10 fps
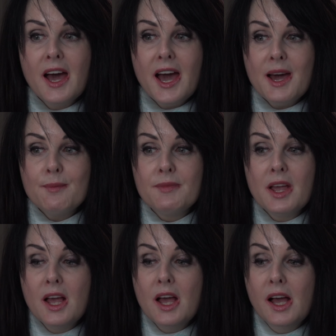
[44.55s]
um,
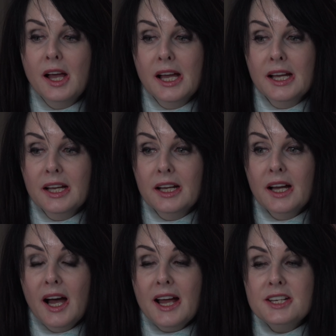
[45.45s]

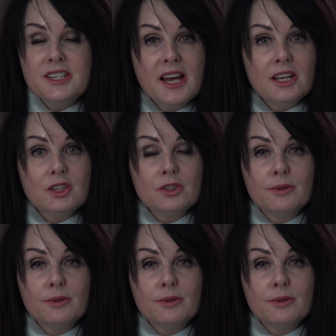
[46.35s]
and uh,